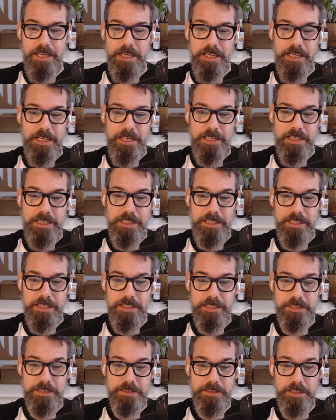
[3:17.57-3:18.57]

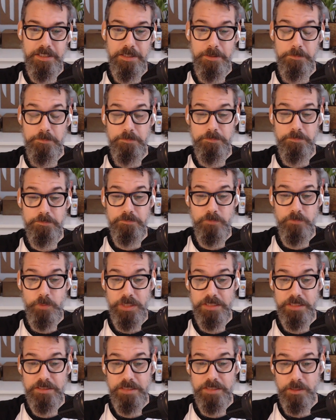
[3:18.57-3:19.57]
And
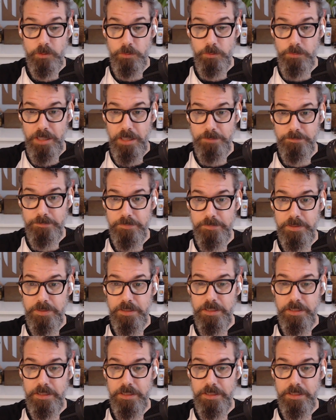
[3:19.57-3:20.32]
with a single mom,